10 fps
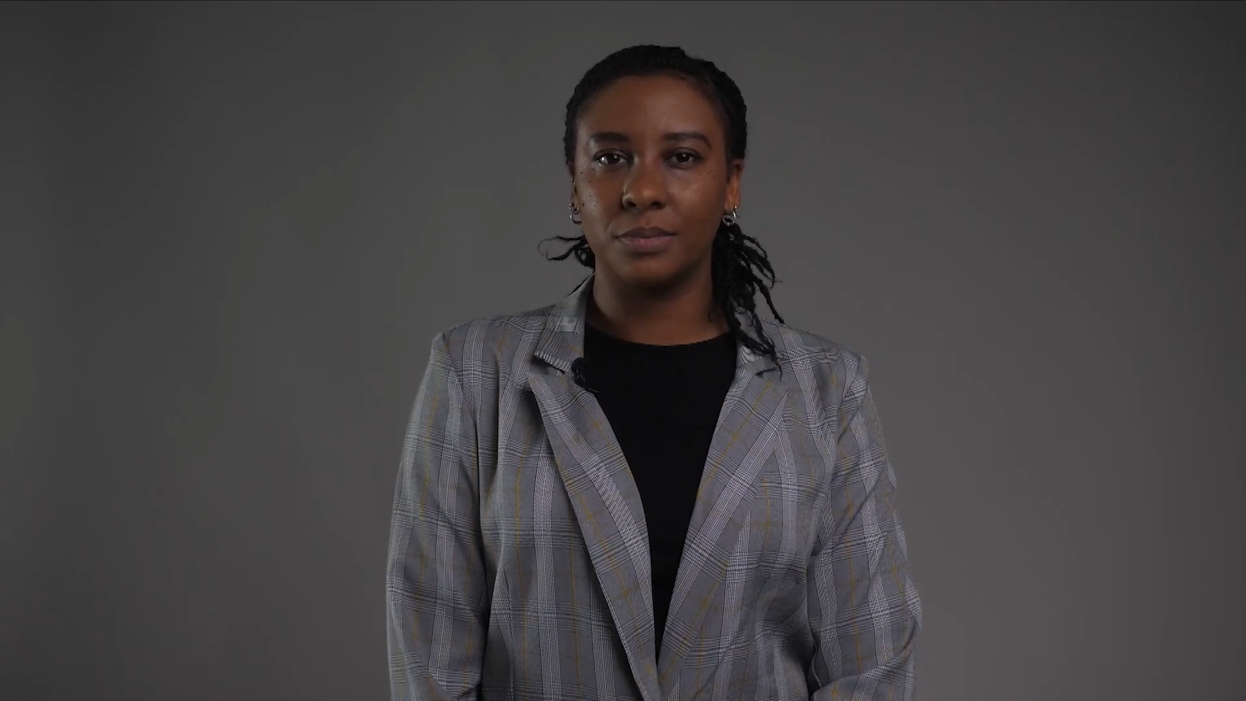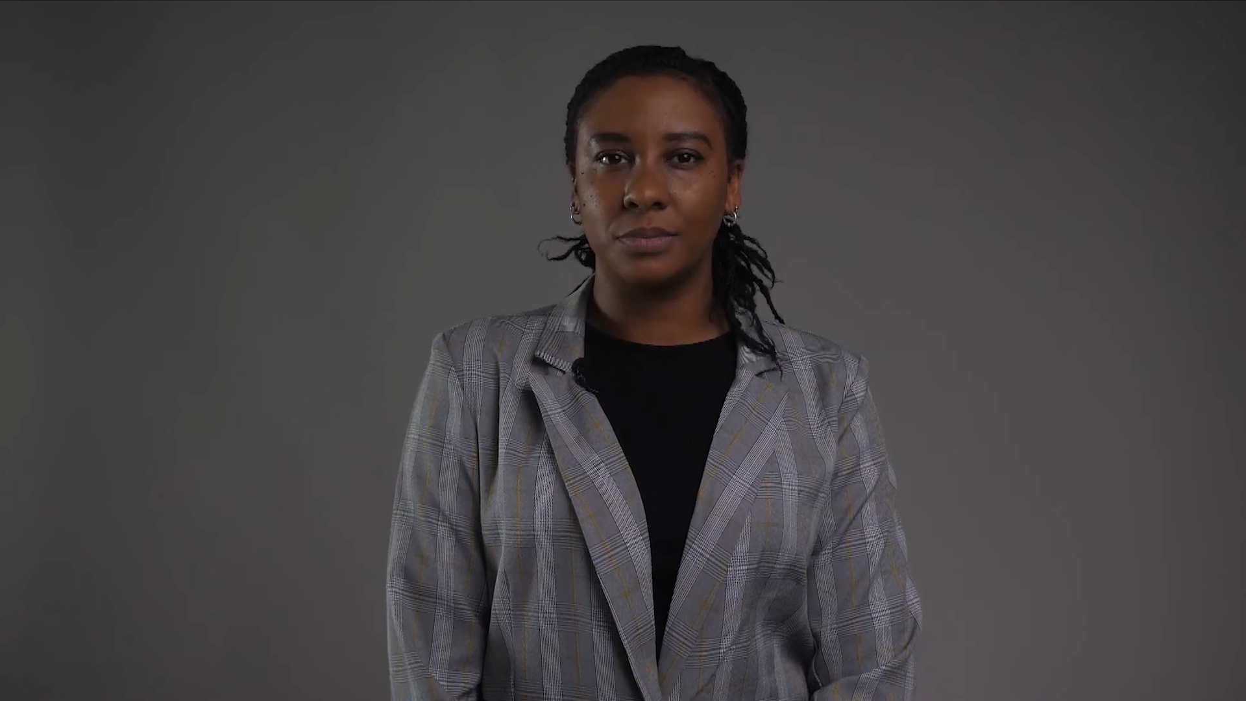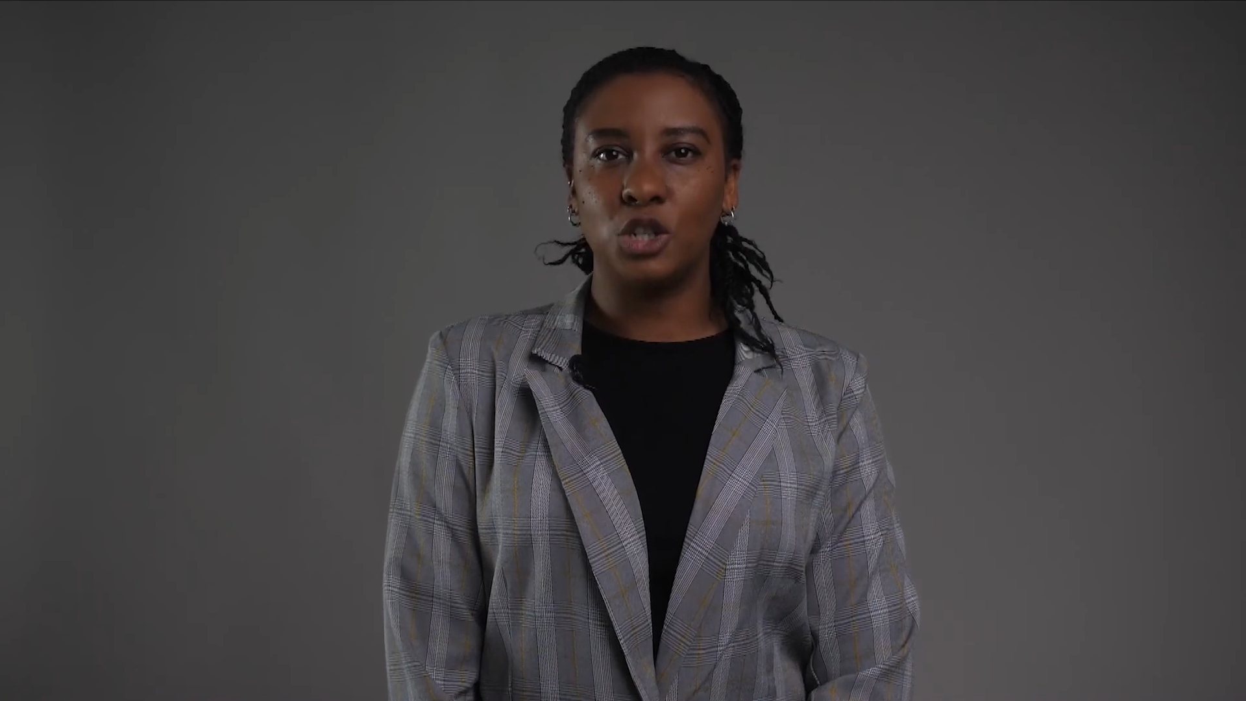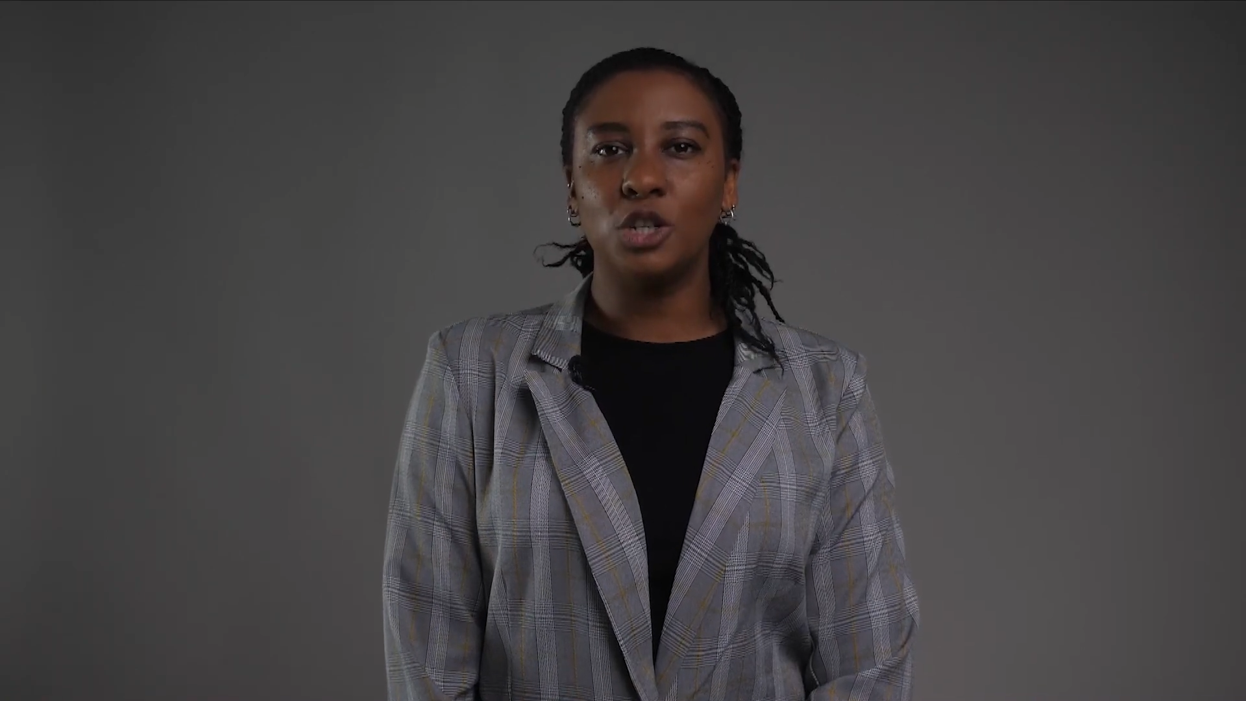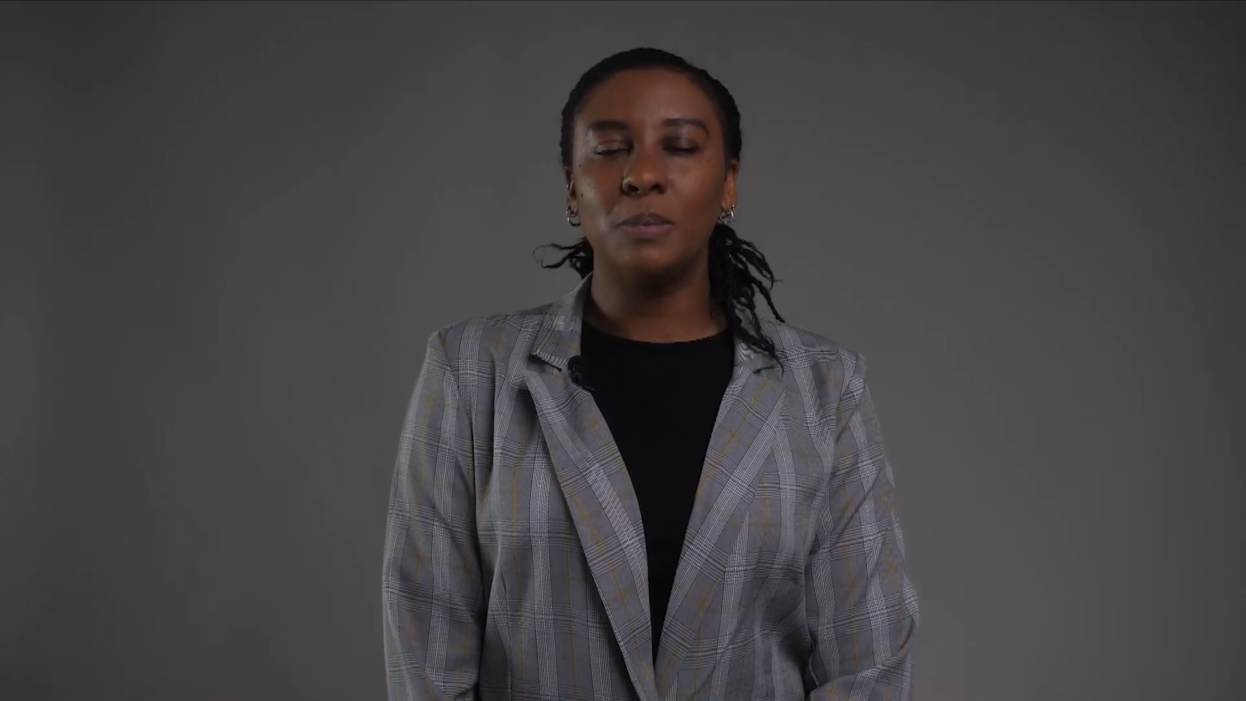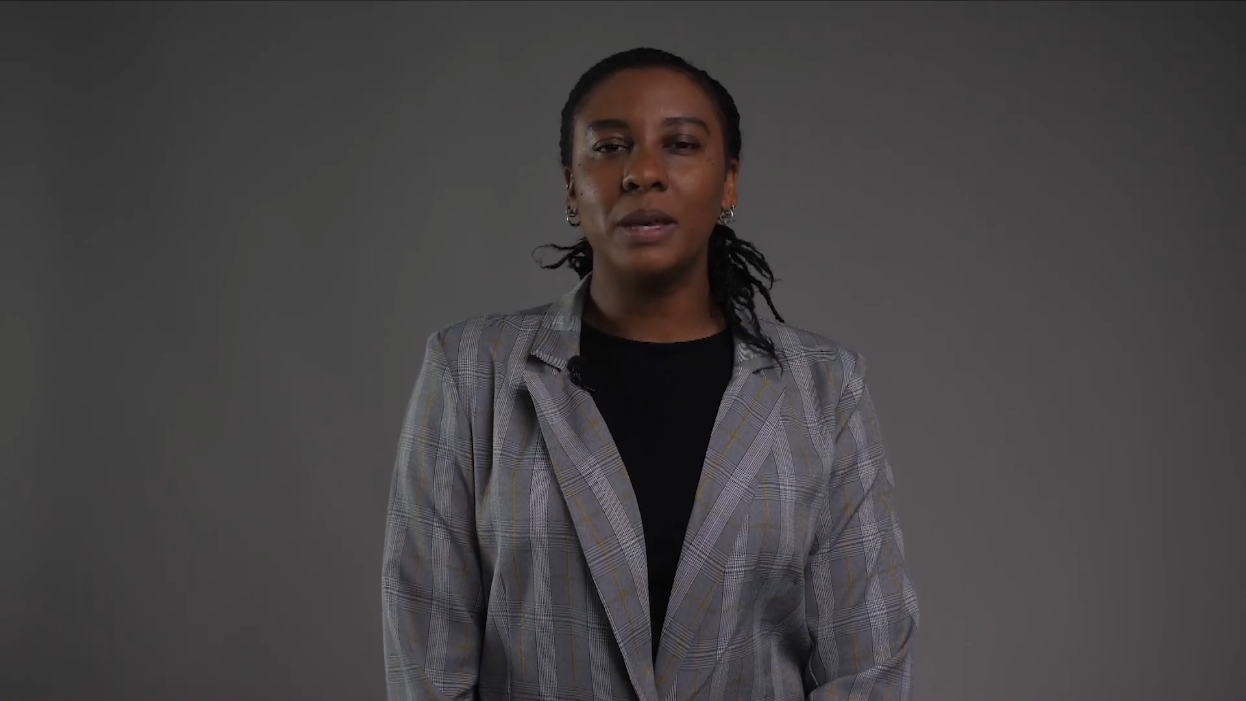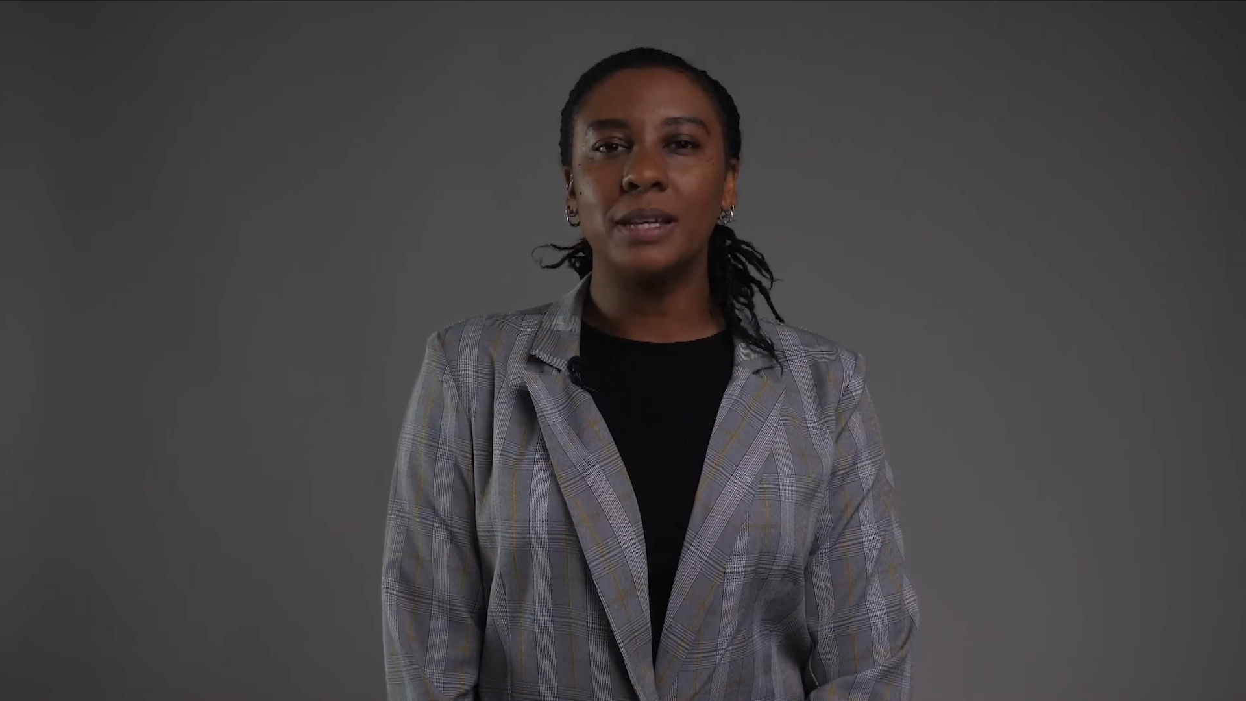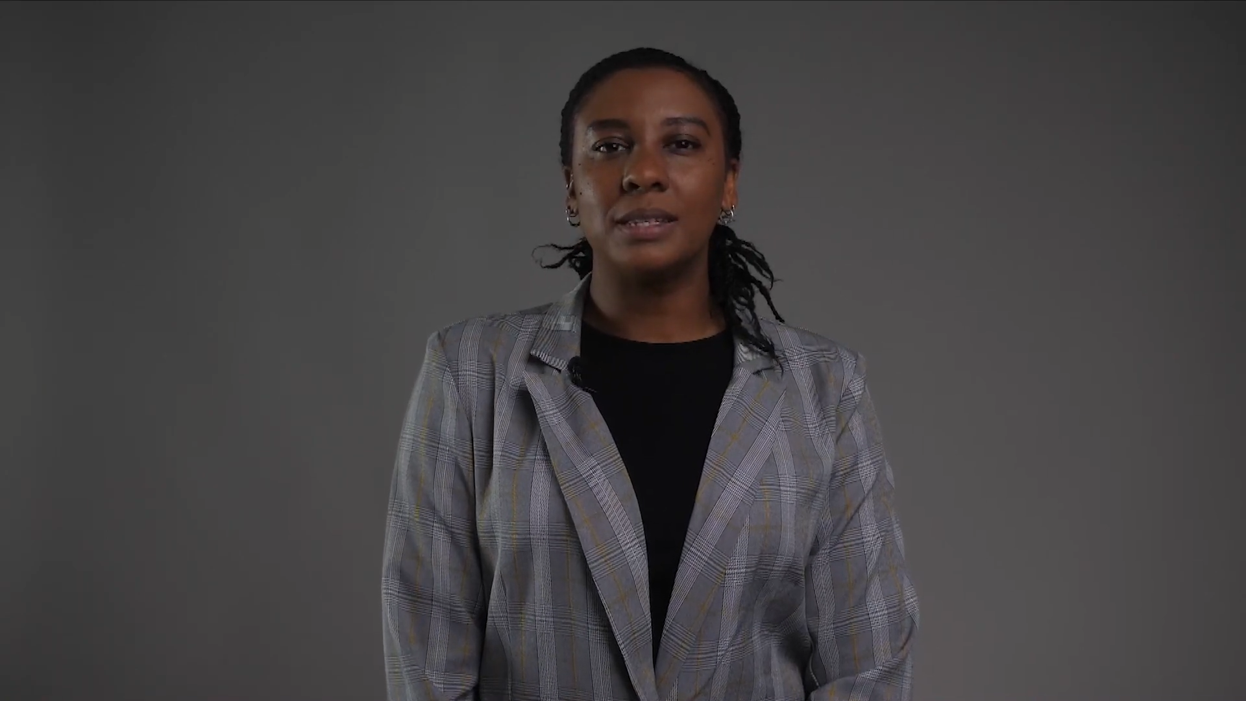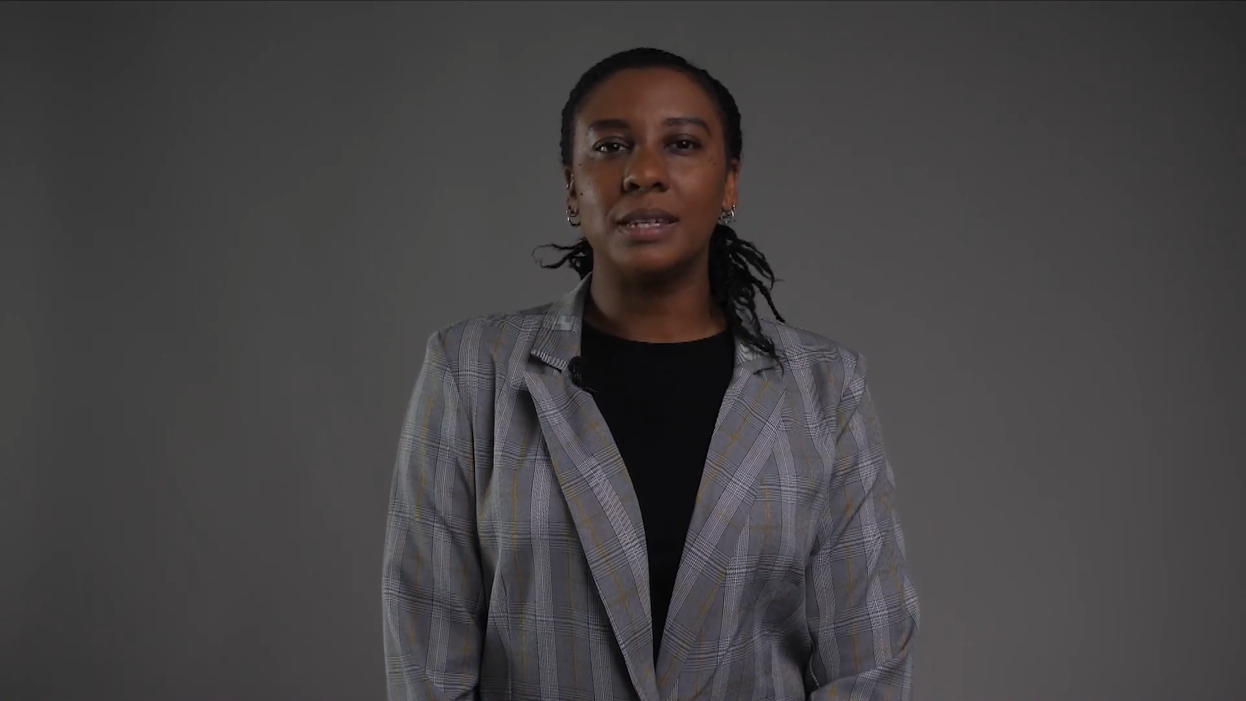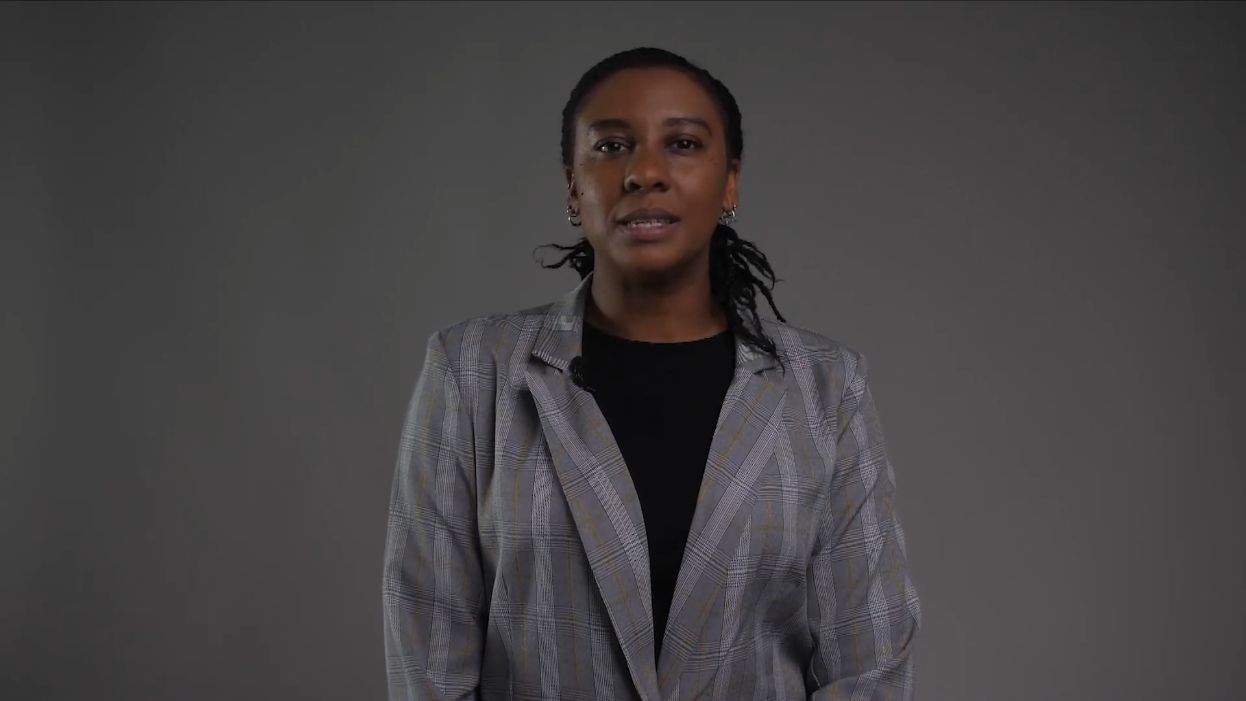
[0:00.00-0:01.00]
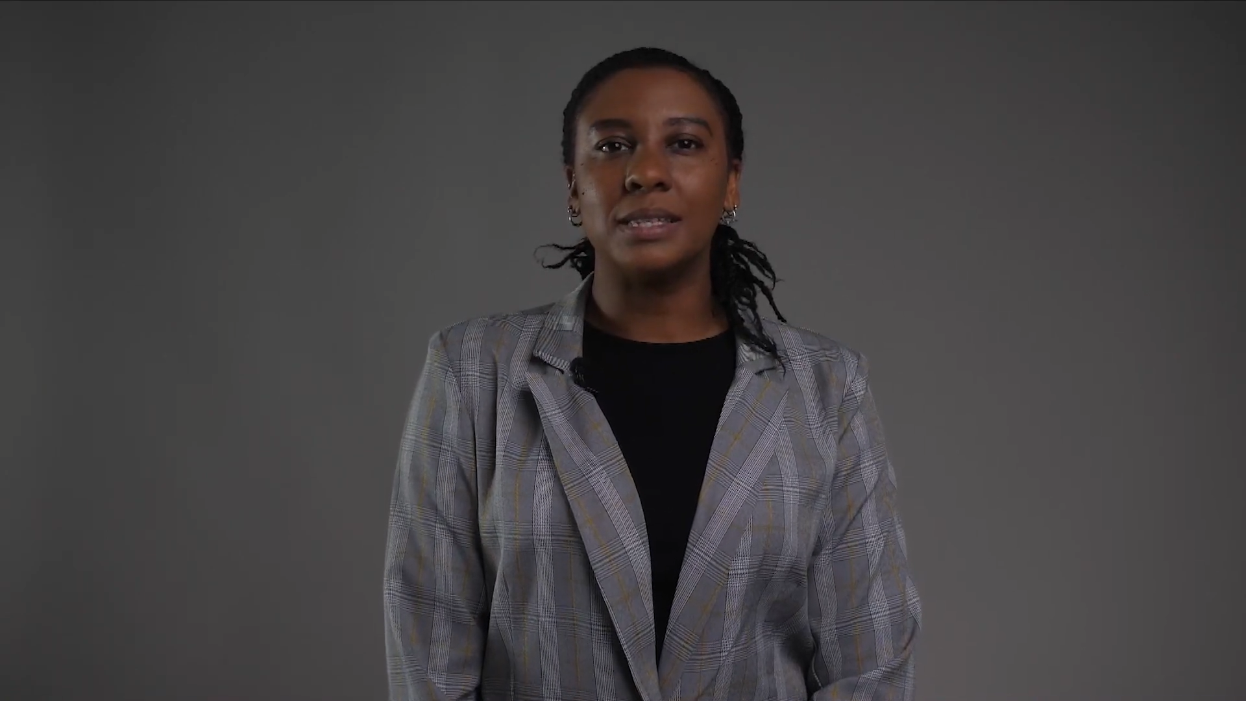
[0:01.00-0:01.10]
The GPSD